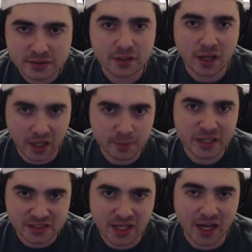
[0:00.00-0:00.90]

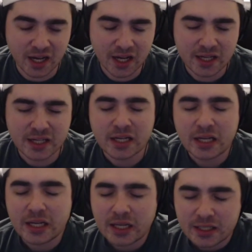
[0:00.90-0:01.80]
Arimaska.
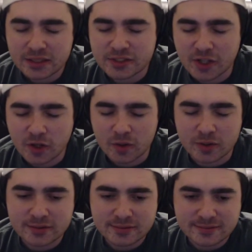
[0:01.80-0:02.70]
So
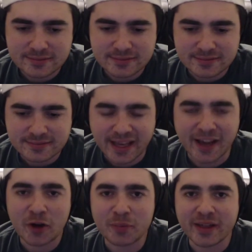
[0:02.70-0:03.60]
yeah, I
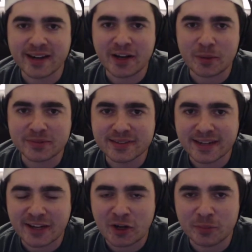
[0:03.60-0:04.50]
hope that helped, and
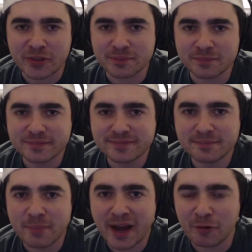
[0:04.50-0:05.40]
I hope the
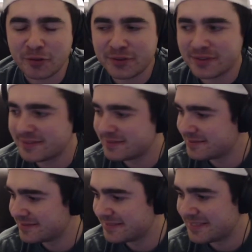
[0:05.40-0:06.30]
mouth
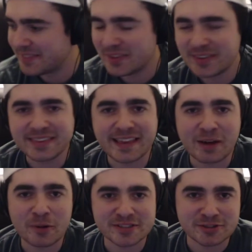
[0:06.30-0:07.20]
thing
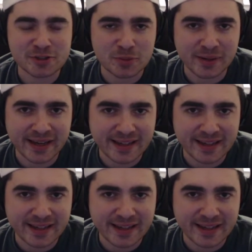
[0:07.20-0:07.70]
wasn't too bad.